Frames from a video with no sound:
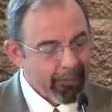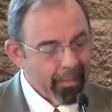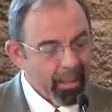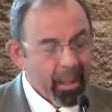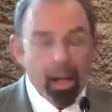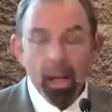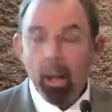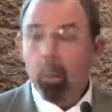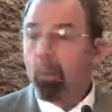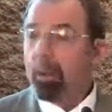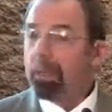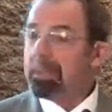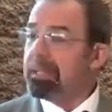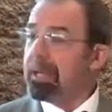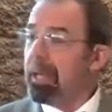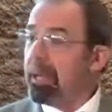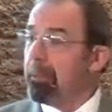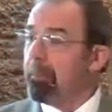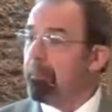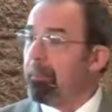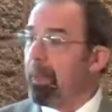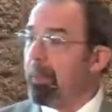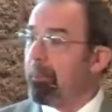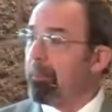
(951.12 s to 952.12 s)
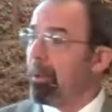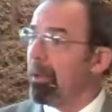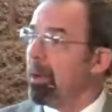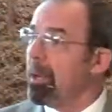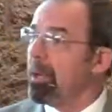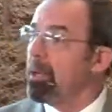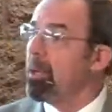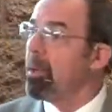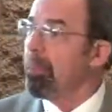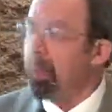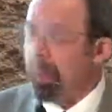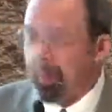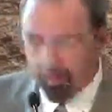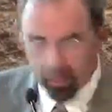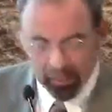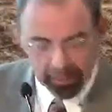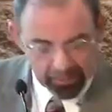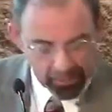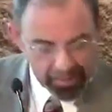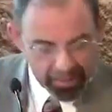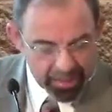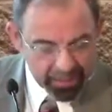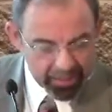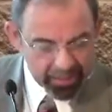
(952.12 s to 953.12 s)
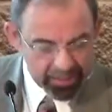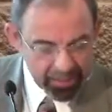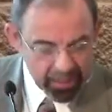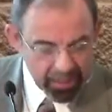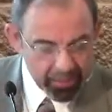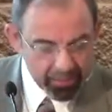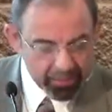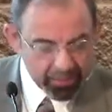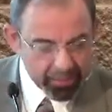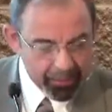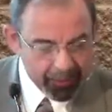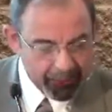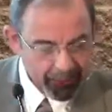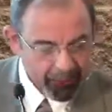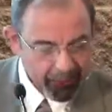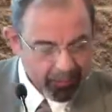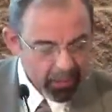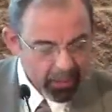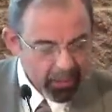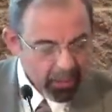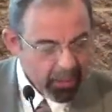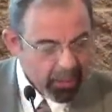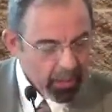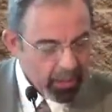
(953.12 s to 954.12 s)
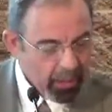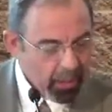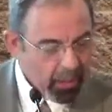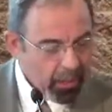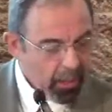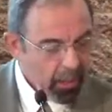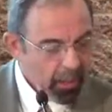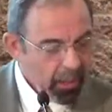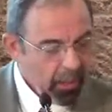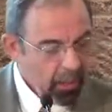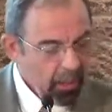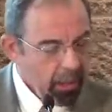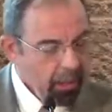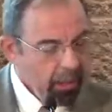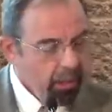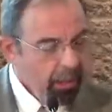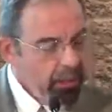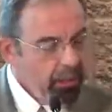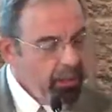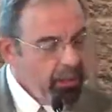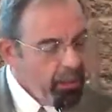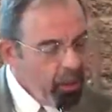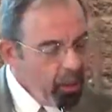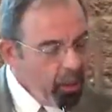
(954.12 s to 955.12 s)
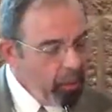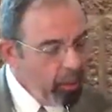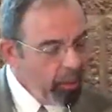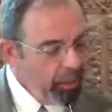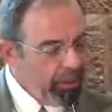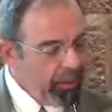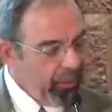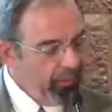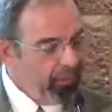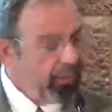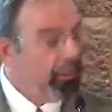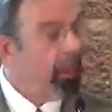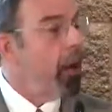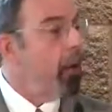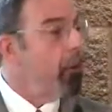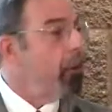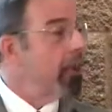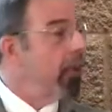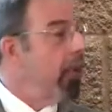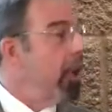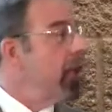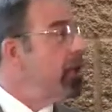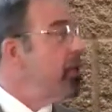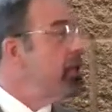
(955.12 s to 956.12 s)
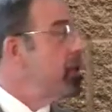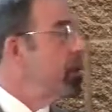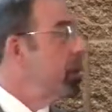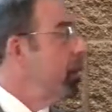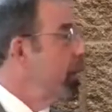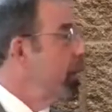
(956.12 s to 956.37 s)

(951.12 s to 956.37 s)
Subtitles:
I once had a member in a new member class say to me, "Do you believe that congregational